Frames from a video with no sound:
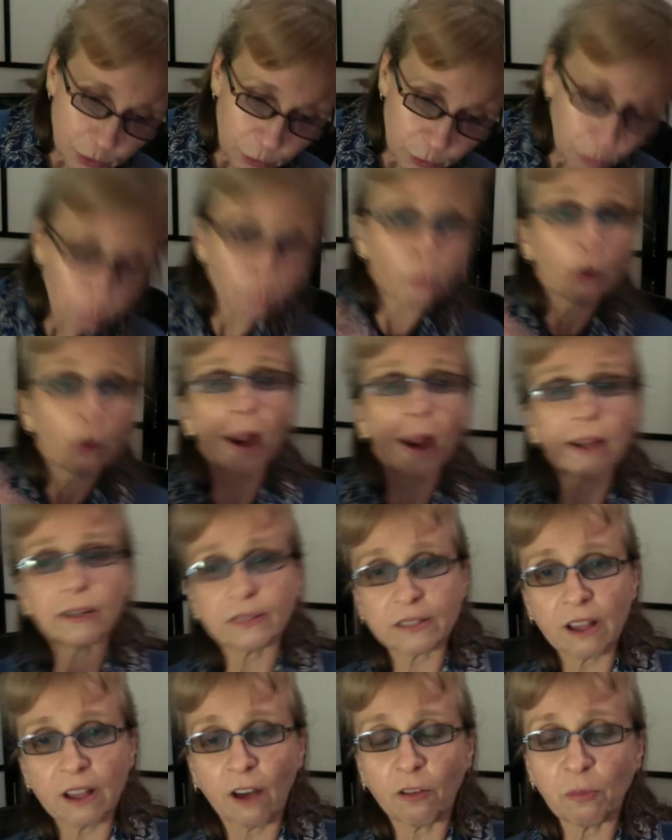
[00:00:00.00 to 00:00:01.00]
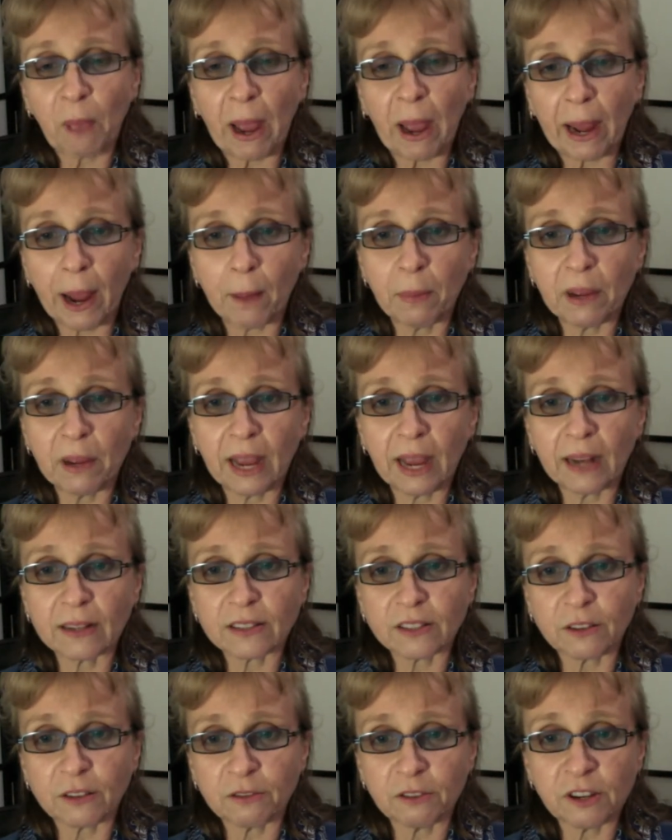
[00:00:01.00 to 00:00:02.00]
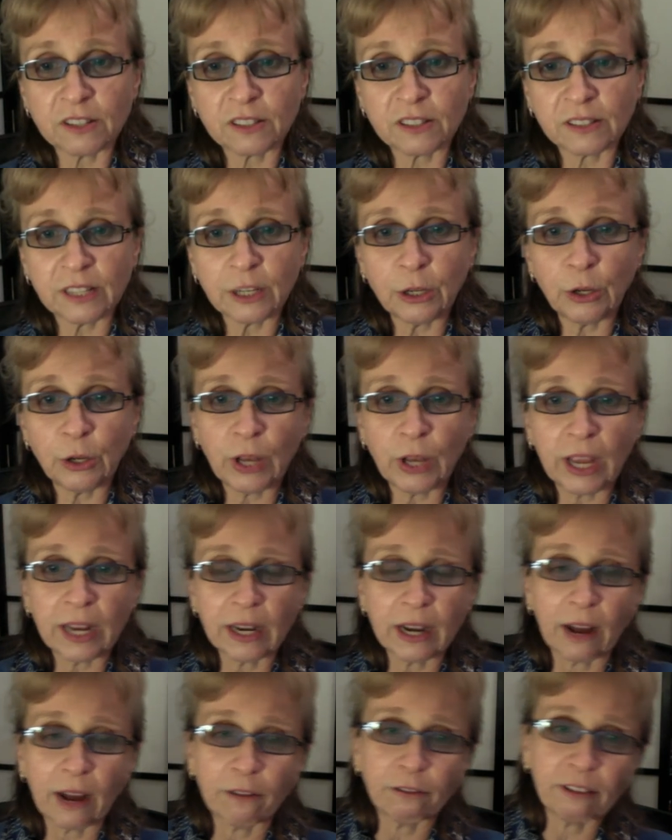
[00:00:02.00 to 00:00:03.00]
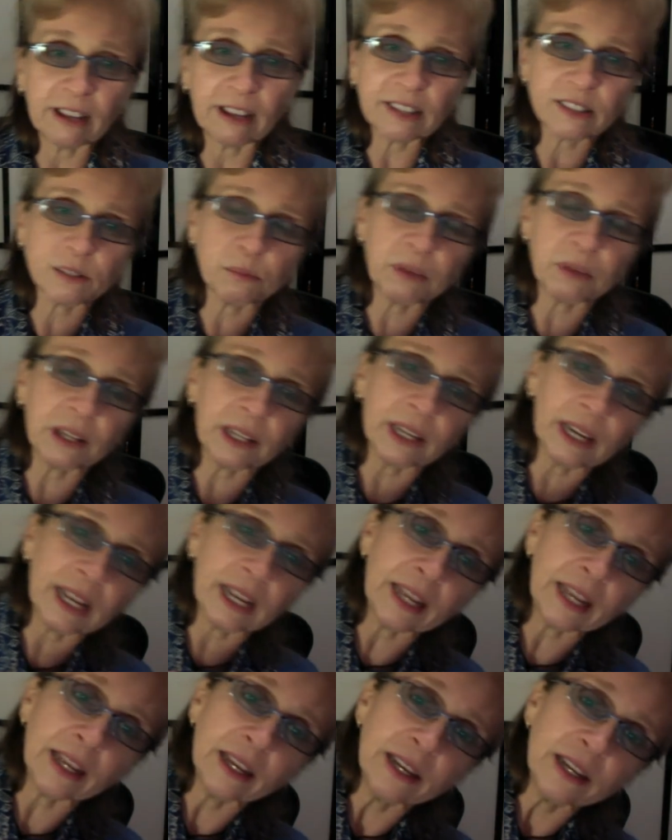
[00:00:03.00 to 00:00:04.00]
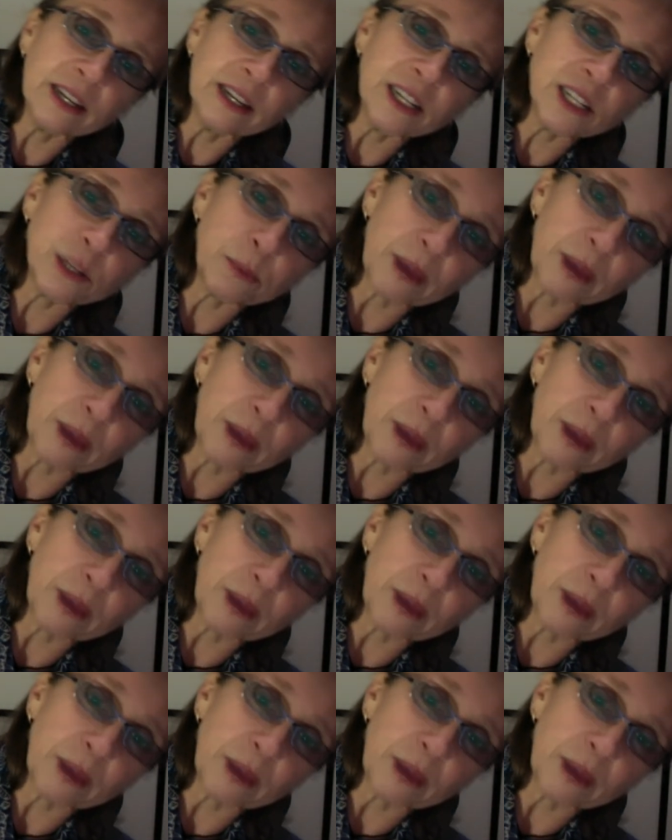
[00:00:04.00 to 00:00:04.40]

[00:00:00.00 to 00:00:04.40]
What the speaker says: right yourself back up again. So firstly, you need enough flexibility to be